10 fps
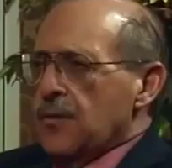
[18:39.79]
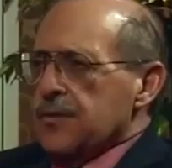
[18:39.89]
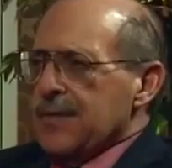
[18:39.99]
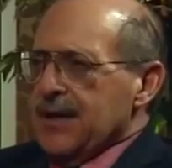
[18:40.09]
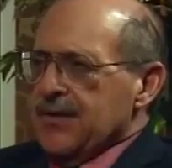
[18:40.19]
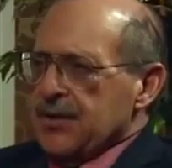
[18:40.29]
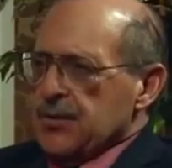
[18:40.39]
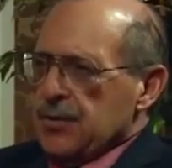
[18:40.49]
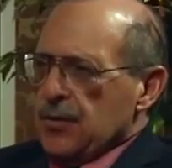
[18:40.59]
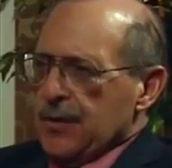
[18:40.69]
Well, there's many
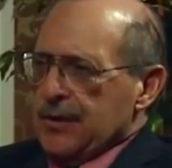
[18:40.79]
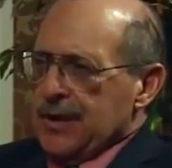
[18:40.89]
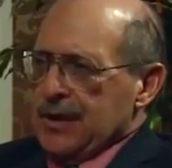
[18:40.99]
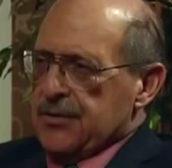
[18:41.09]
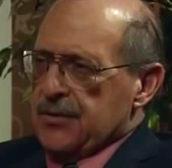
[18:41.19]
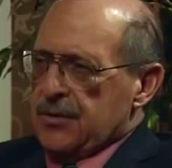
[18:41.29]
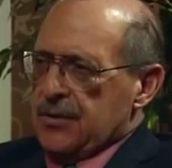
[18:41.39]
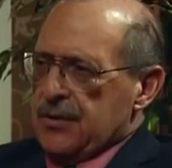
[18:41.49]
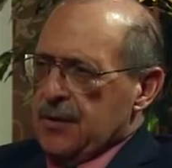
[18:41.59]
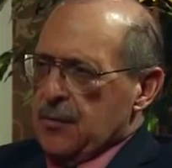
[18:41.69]
things we know about
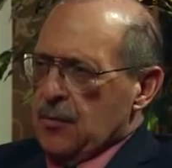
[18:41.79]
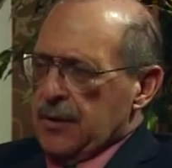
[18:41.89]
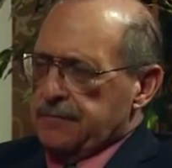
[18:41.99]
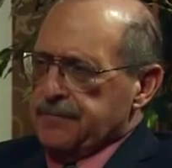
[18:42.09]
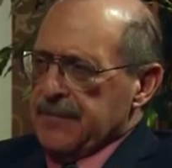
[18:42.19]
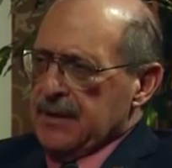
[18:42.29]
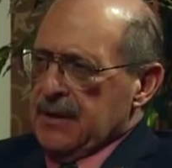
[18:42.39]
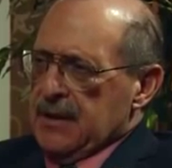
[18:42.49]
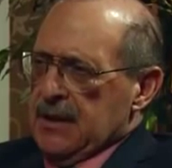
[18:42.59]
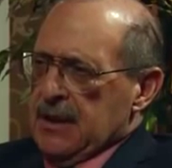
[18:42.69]
cancer. Number one,
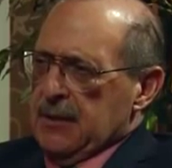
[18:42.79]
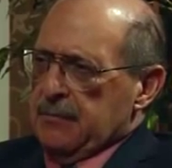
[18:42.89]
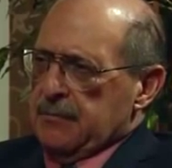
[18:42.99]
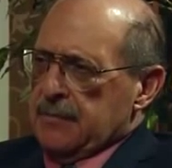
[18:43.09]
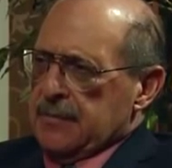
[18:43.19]
this